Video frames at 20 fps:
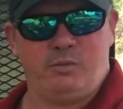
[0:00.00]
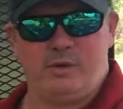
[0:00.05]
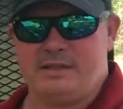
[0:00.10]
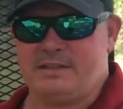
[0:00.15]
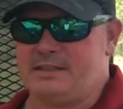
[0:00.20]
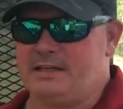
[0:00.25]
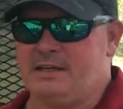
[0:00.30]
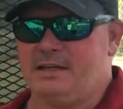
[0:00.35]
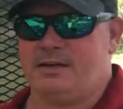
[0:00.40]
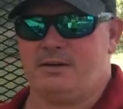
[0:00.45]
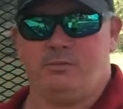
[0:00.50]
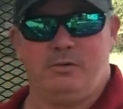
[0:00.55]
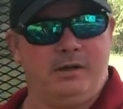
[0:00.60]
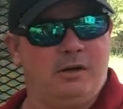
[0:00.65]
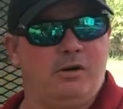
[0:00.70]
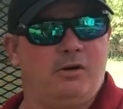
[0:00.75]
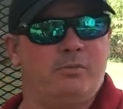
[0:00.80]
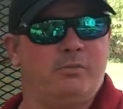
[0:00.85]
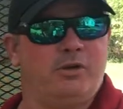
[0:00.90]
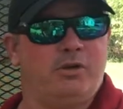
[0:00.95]
Louisiana. We
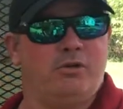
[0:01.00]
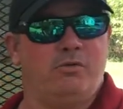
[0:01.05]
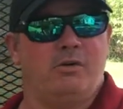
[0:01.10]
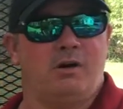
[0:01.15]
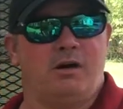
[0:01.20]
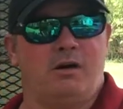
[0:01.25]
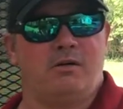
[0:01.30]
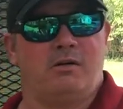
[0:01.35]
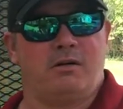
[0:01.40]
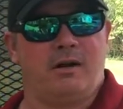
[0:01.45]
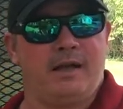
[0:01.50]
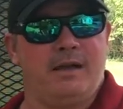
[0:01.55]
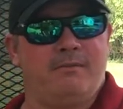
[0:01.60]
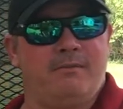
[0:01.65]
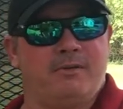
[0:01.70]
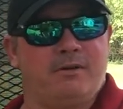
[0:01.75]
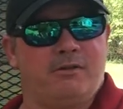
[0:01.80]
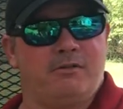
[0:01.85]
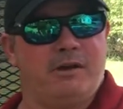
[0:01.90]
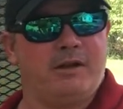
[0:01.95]
hope you all are
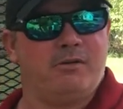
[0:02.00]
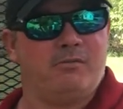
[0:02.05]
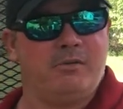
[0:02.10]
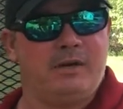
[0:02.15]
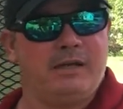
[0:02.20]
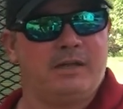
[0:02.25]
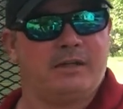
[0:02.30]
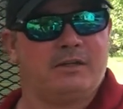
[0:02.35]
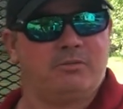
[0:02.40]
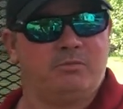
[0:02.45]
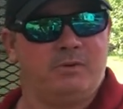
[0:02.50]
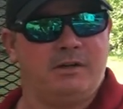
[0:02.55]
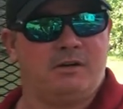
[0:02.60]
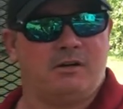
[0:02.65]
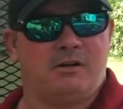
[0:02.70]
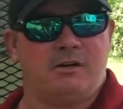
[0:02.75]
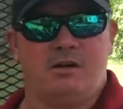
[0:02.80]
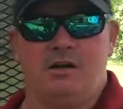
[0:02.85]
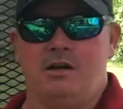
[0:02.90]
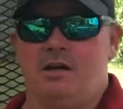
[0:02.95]
having a great week as we
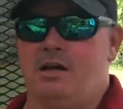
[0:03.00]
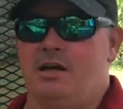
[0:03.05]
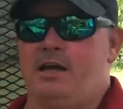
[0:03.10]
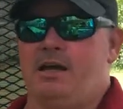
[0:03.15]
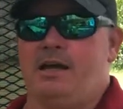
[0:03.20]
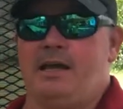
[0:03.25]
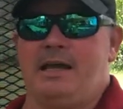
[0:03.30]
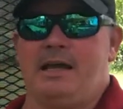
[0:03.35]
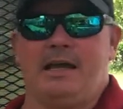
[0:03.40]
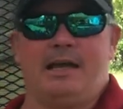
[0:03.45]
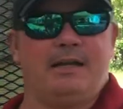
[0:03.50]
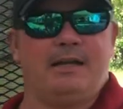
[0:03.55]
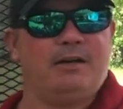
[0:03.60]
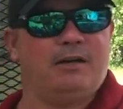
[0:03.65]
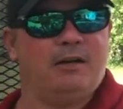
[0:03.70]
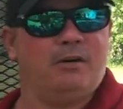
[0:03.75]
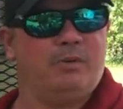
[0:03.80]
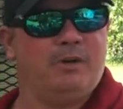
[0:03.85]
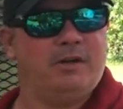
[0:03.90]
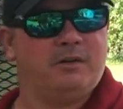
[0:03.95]
are, and
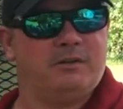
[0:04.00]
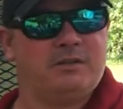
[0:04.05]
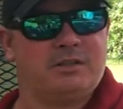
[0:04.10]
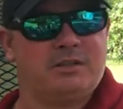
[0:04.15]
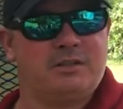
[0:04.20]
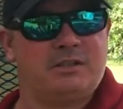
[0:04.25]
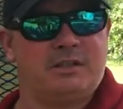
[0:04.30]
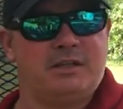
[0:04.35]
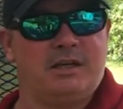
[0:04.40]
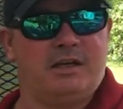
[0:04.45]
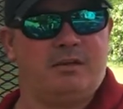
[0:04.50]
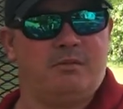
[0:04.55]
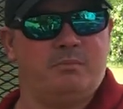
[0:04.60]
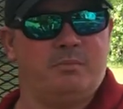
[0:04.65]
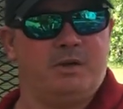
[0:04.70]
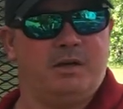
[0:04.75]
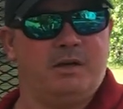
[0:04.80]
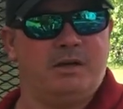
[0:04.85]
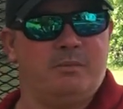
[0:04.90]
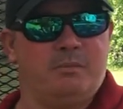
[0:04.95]
uh, we are just kicking
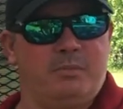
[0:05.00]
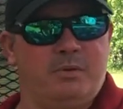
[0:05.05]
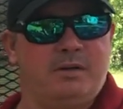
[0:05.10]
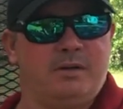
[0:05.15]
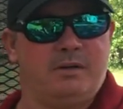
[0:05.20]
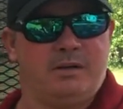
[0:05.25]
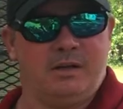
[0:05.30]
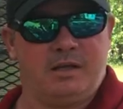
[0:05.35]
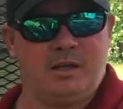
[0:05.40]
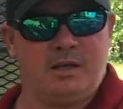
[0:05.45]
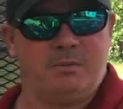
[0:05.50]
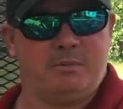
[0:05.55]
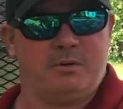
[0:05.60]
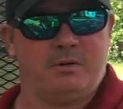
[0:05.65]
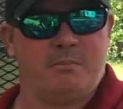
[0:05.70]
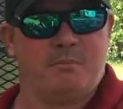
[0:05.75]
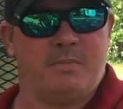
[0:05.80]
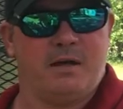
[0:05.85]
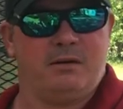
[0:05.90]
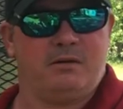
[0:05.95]
butt and putting keeping
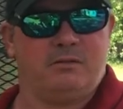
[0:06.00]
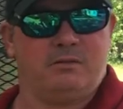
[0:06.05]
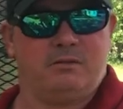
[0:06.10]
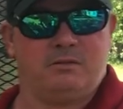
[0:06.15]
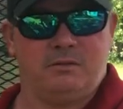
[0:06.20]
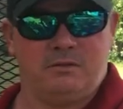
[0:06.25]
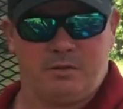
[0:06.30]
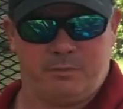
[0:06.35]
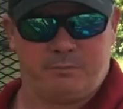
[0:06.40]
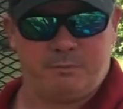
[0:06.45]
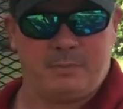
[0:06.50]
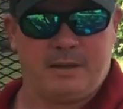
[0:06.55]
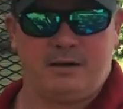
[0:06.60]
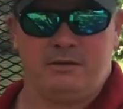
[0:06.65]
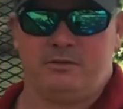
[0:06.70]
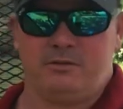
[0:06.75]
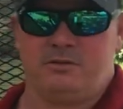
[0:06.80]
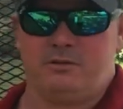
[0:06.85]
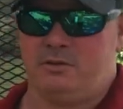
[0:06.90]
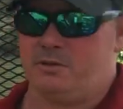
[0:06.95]
the metal the
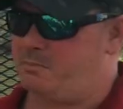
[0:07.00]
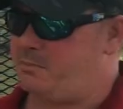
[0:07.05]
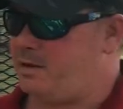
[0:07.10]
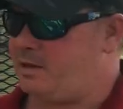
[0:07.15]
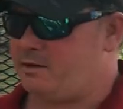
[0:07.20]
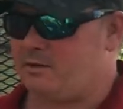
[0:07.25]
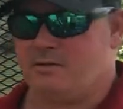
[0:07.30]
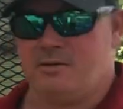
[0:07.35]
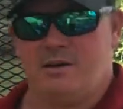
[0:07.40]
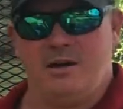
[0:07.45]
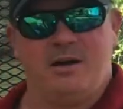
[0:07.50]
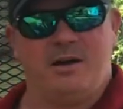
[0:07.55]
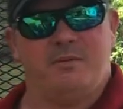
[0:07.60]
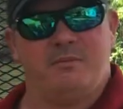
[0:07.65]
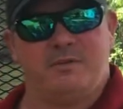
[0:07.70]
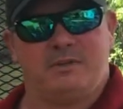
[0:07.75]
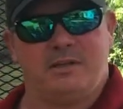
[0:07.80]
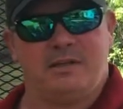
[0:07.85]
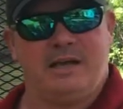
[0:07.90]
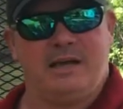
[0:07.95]
pedal to the metal.
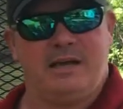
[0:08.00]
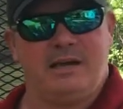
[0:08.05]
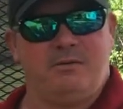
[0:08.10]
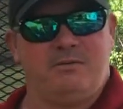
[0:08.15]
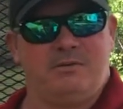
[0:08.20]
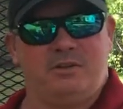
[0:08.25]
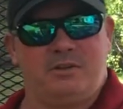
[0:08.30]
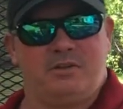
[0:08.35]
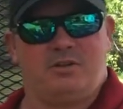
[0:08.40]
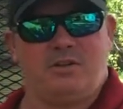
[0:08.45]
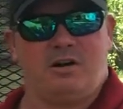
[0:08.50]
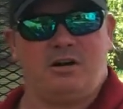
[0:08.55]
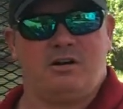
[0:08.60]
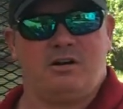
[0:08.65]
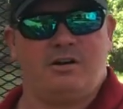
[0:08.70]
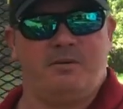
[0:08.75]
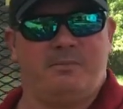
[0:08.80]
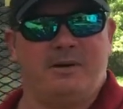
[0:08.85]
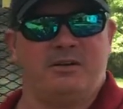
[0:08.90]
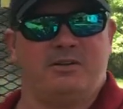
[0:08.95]
Today I want to
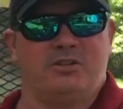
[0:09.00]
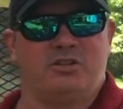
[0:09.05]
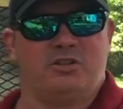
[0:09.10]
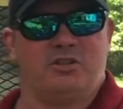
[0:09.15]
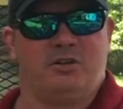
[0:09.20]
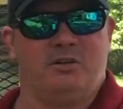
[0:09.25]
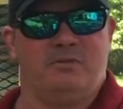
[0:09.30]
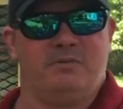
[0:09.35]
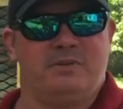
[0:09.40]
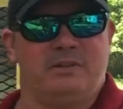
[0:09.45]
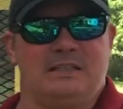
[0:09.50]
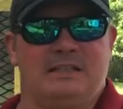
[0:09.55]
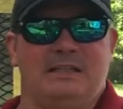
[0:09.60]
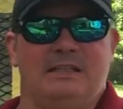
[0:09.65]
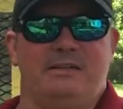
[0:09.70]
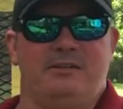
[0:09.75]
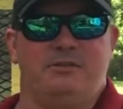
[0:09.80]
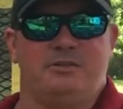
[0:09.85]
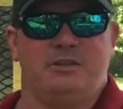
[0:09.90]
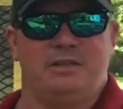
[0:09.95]
talk about surface
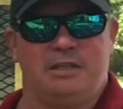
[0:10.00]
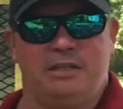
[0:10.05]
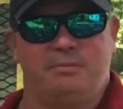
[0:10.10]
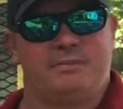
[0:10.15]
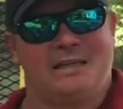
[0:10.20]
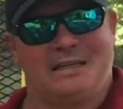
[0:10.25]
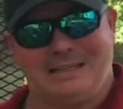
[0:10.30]
cleaner tips.